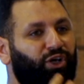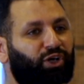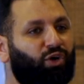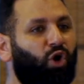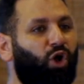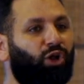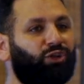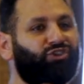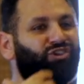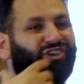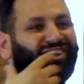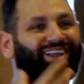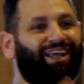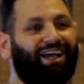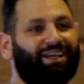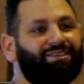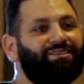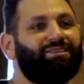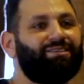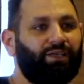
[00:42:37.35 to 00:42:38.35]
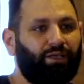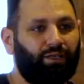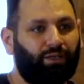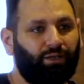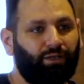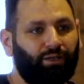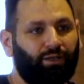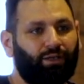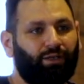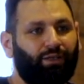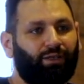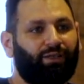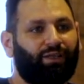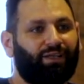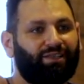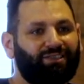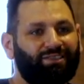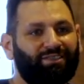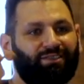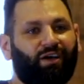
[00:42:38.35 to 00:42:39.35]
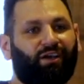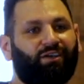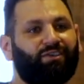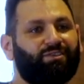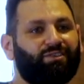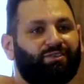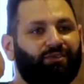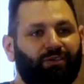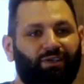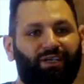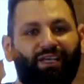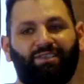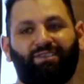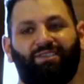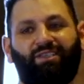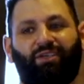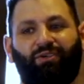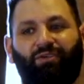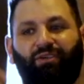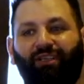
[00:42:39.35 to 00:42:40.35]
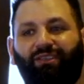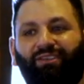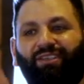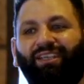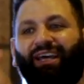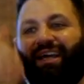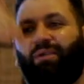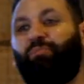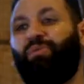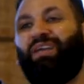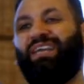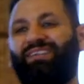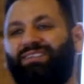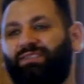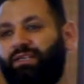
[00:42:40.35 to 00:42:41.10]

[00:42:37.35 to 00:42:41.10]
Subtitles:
called relaxin that starts to get secreted and peaks